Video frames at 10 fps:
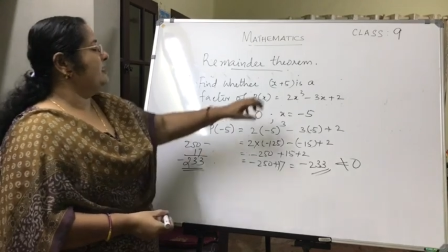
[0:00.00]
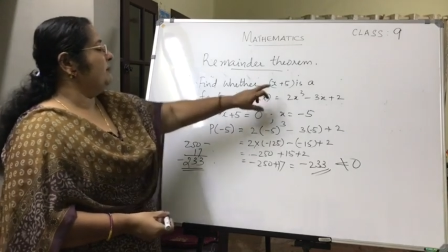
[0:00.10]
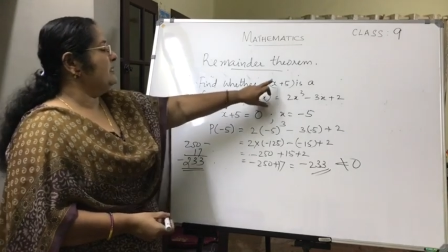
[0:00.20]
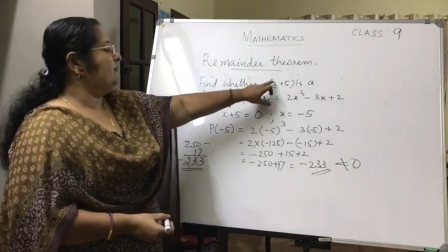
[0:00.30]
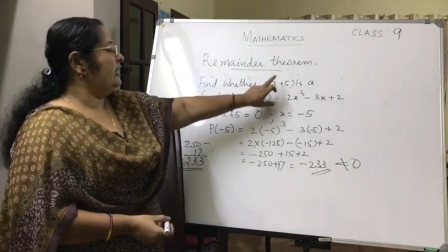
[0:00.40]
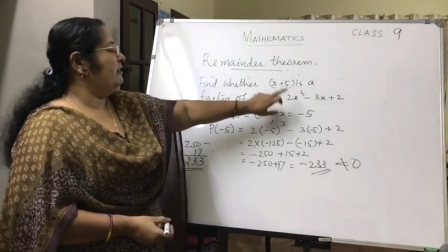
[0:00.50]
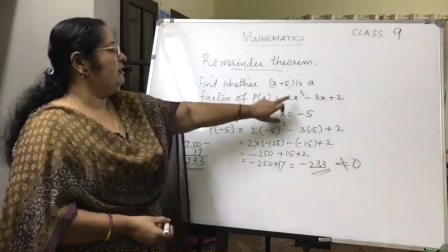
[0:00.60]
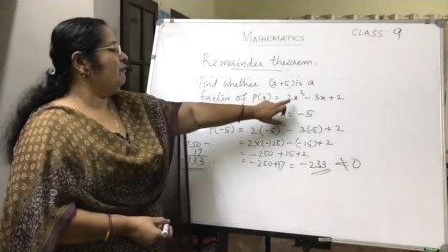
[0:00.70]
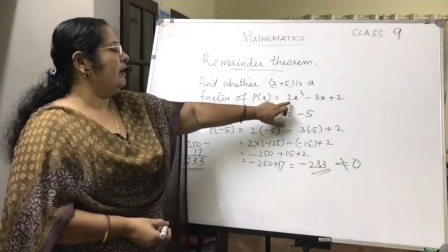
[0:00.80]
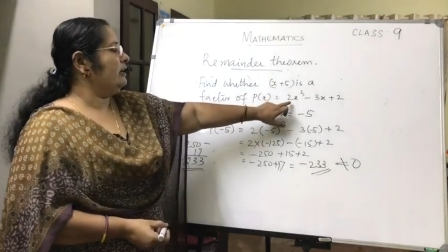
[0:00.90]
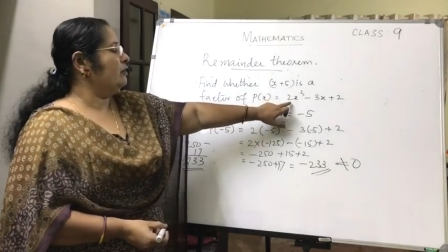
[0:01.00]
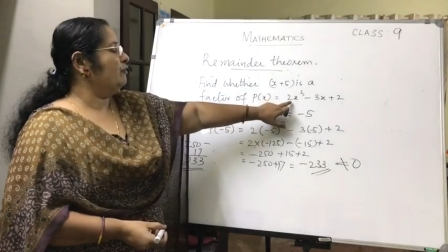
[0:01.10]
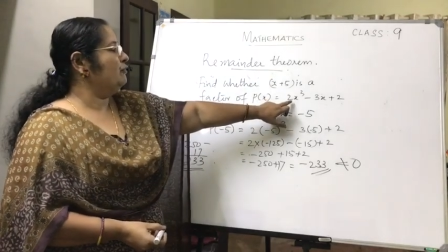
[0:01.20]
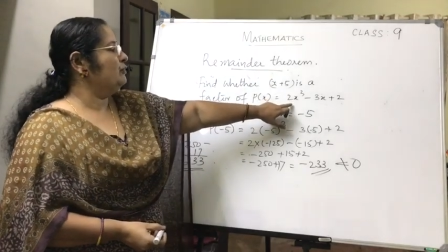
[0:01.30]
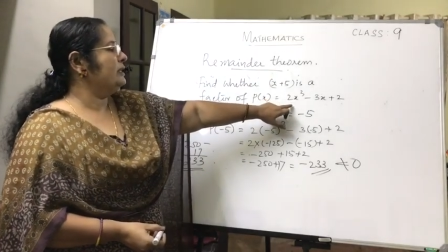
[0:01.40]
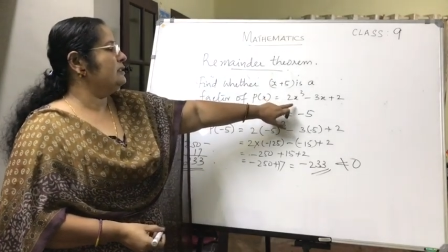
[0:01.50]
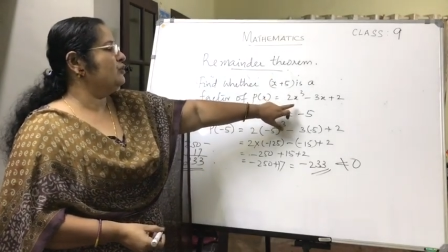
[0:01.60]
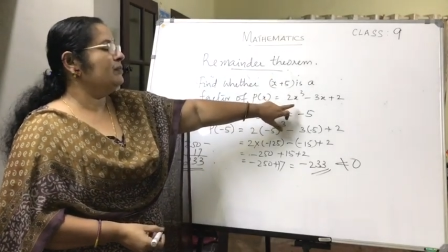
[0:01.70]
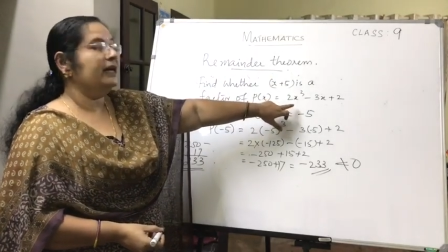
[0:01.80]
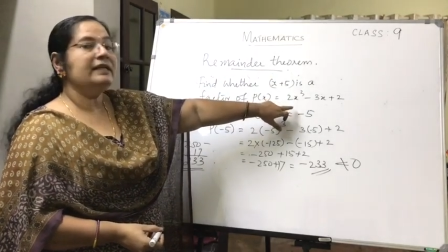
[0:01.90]
plus 5 a factor of 2x cube
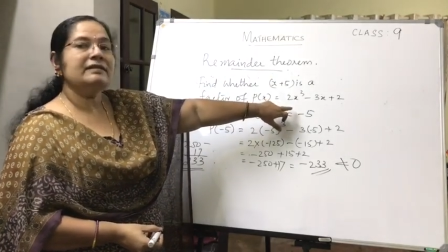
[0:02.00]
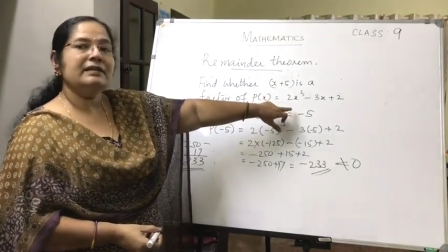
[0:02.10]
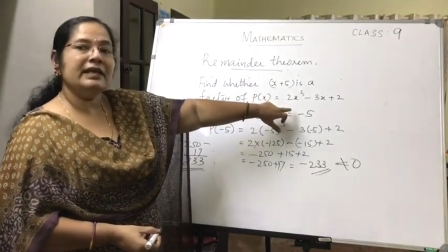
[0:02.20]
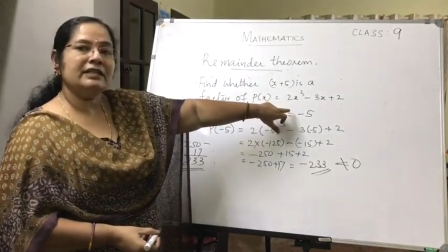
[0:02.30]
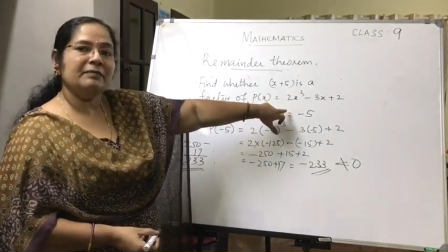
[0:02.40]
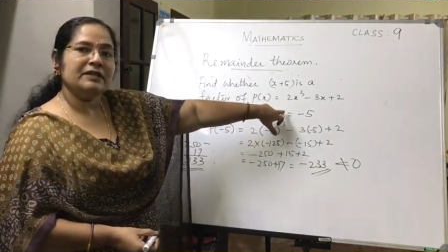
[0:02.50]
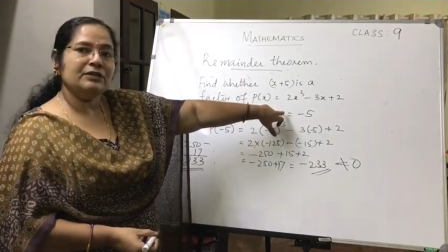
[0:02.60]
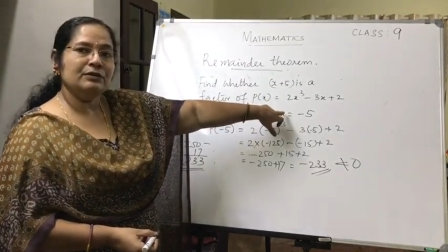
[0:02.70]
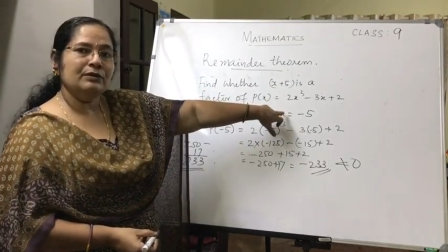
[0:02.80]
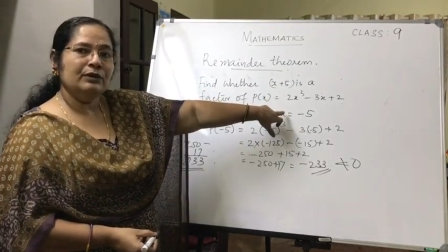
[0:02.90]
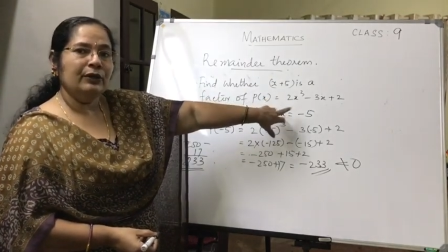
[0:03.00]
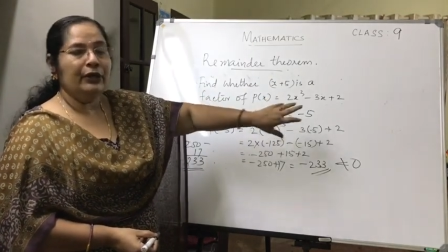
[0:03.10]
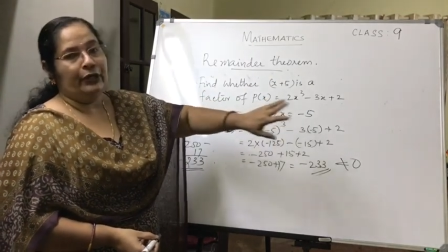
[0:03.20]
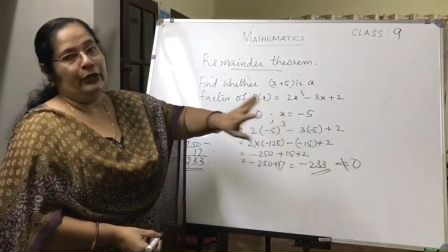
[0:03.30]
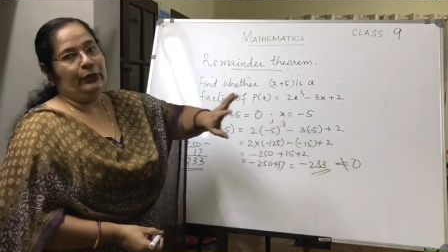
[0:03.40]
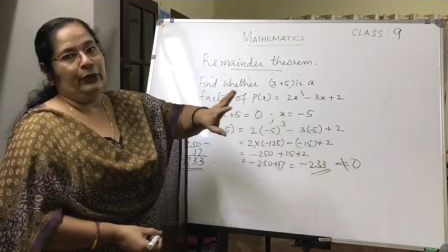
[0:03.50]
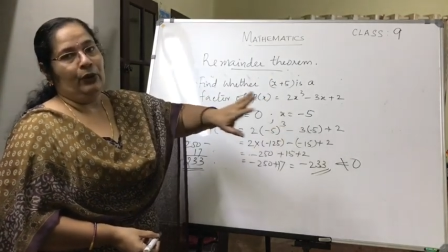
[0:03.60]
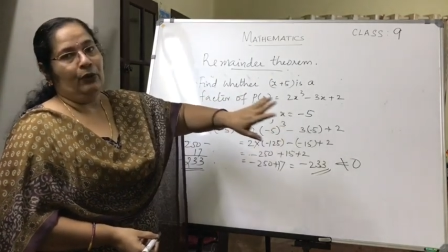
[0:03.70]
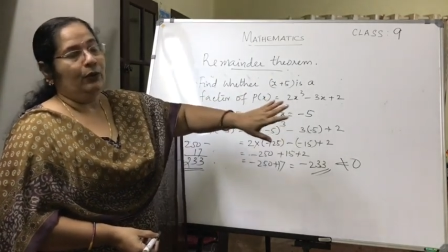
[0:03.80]
minus 3x plus 2? No.